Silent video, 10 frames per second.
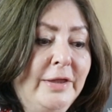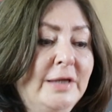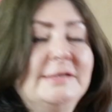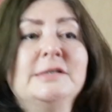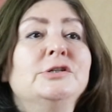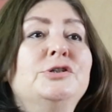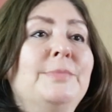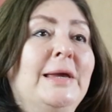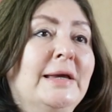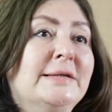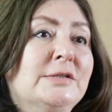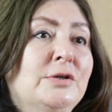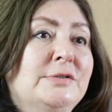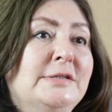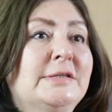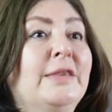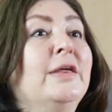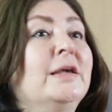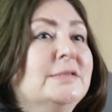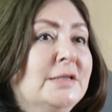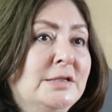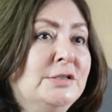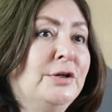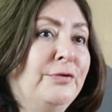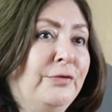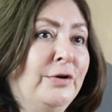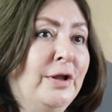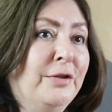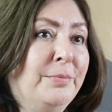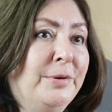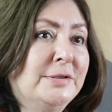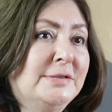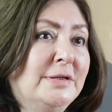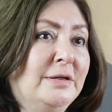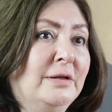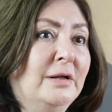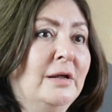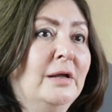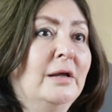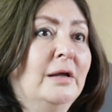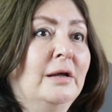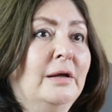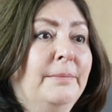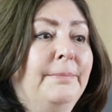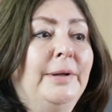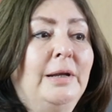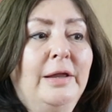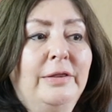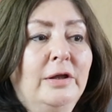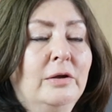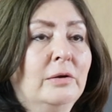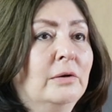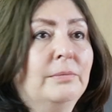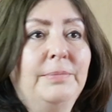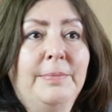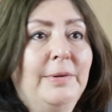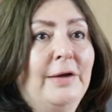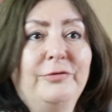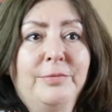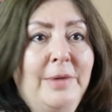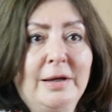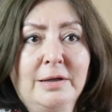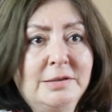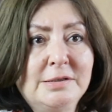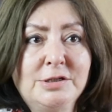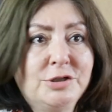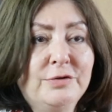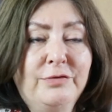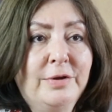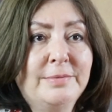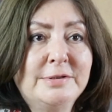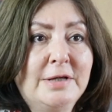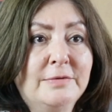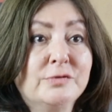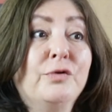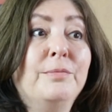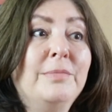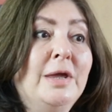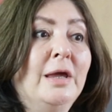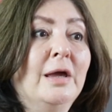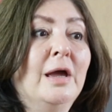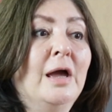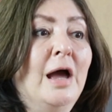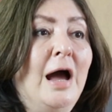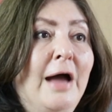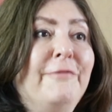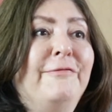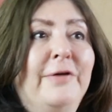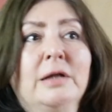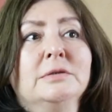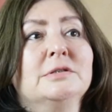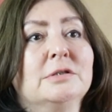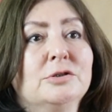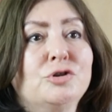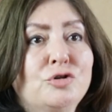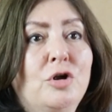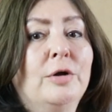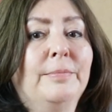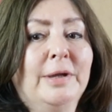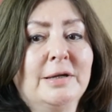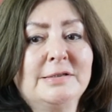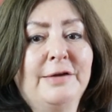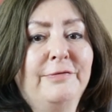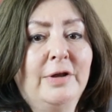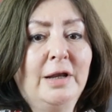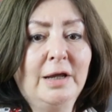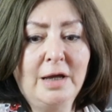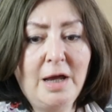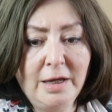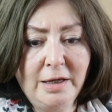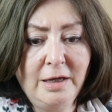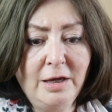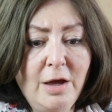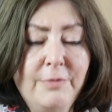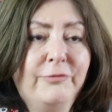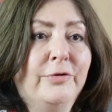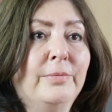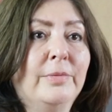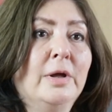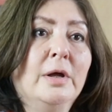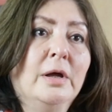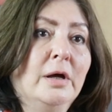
I think it's easy to make excuses and think it's easier for another person. But I think people have to make a decision for themselves. For me, I felt strong because I felt like I come from